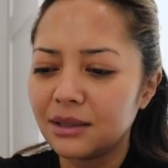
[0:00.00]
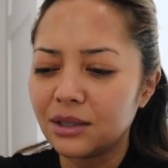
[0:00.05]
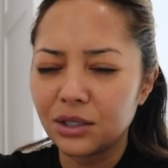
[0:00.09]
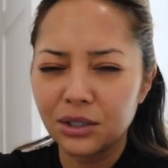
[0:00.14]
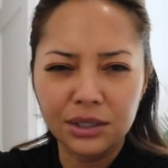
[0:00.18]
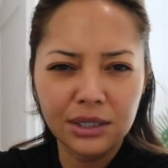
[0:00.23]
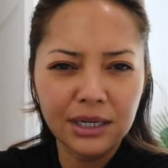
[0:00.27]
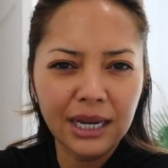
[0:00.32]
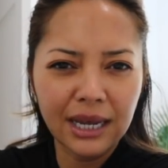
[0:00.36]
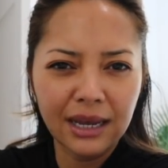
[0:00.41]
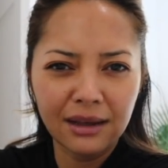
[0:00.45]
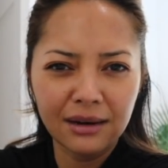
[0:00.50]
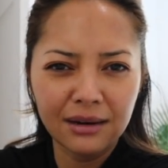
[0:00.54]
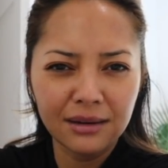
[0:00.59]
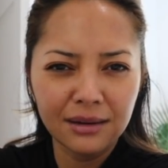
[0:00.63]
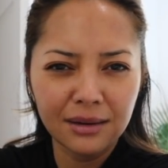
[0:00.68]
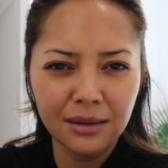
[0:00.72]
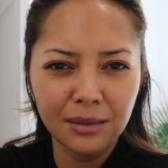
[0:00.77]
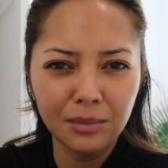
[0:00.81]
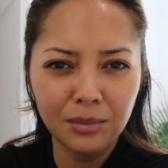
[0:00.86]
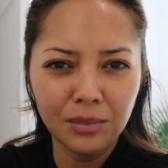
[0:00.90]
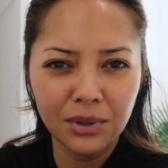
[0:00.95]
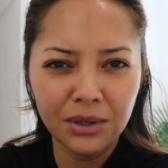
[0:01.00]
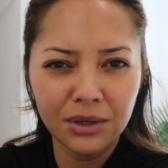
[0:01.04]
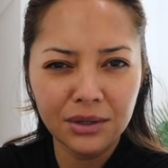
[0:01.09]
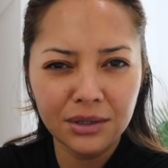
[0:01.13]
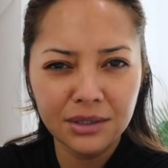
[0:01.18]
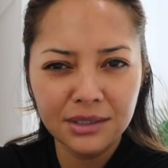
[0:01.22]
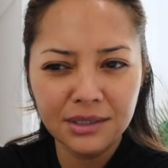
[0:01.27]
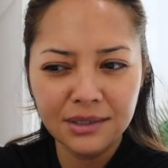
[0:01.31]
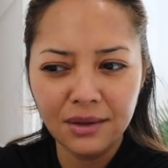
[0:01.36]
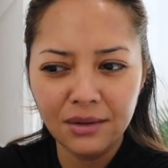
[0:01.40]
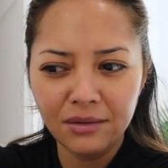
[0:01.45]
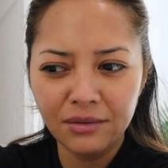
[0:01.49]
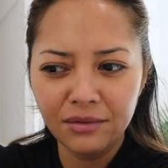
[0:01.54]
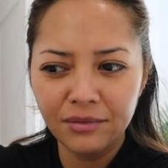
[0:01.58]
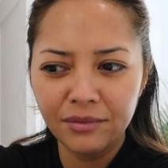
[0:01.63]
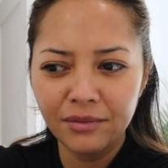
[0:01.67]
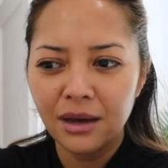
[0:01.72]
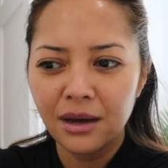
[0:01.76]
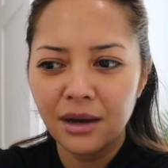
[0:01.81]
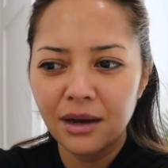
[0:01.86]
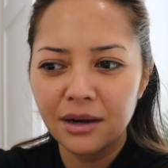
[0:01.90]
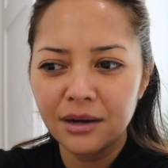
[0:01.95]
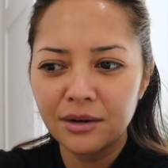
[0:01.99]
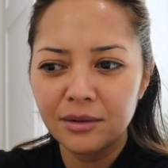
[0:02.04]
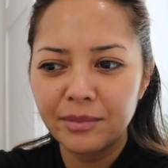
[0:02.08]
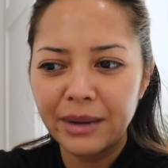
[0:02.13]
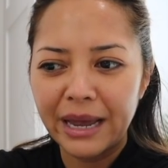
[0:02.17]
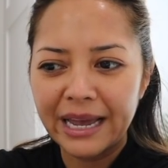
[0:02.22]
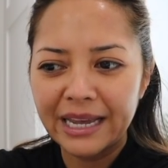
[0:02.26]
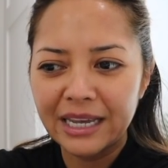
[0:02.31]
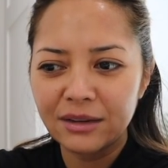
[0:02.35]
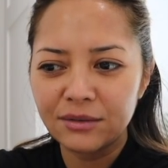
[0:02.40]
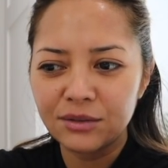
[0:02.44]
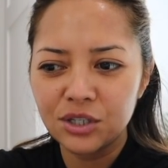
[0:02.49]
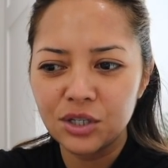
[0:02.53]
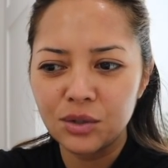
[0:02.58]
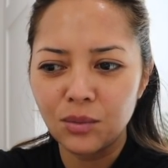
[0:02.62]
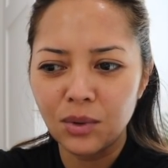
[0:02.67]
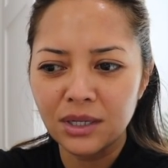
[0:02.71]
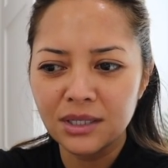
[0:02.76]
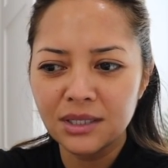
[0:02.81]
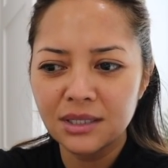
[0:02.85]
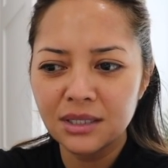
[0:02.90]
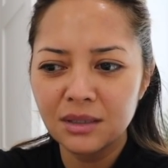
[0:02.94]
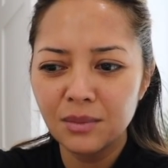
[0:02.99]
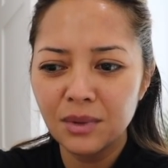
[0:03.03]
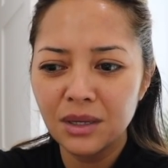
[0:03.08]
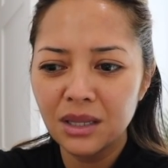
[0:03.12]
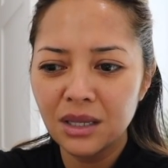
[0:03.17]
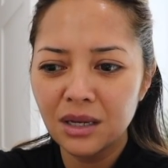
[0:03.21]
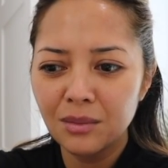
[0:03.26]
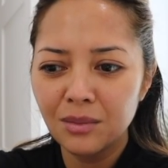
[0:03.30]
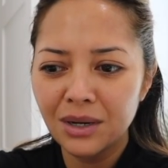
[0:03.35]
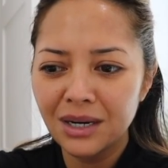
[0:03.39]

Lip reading: learn how to put herself on her back if she wants to be there,